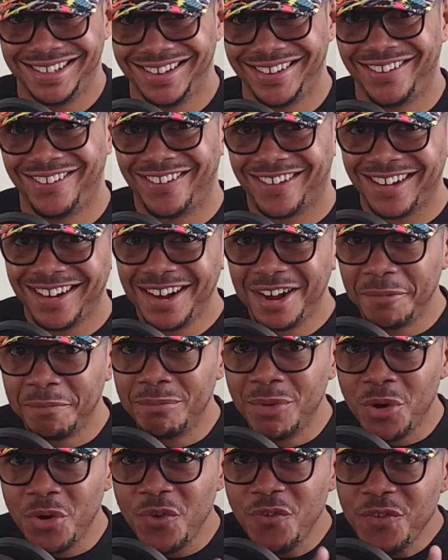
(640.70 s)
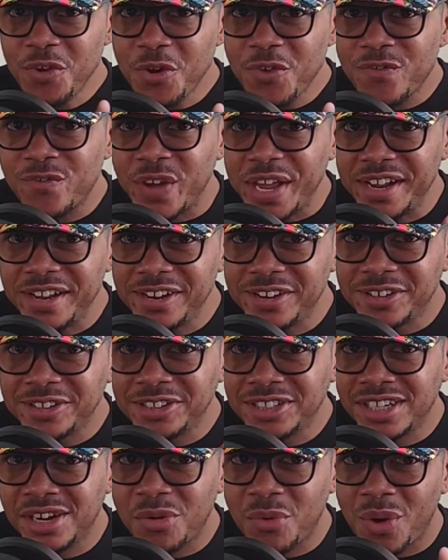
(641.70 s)
or move your
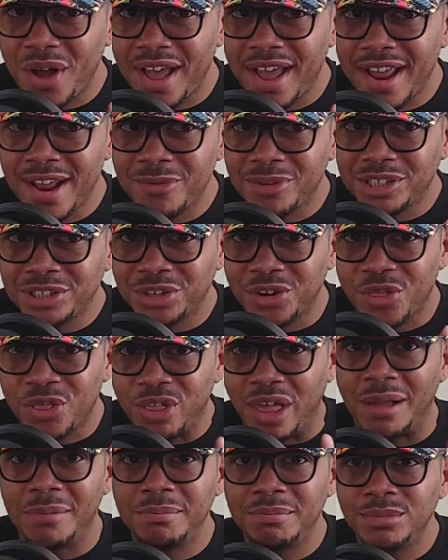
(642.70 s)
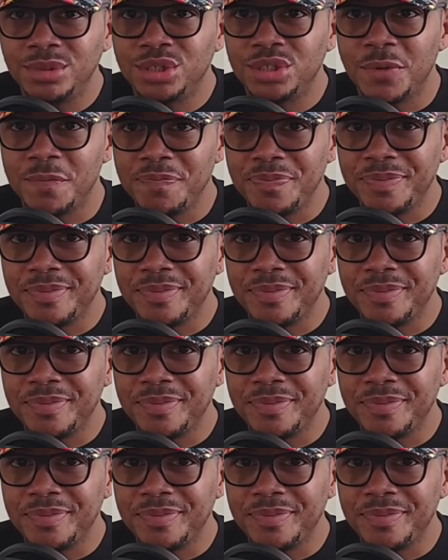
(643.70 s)
fingers in a way with your thumbs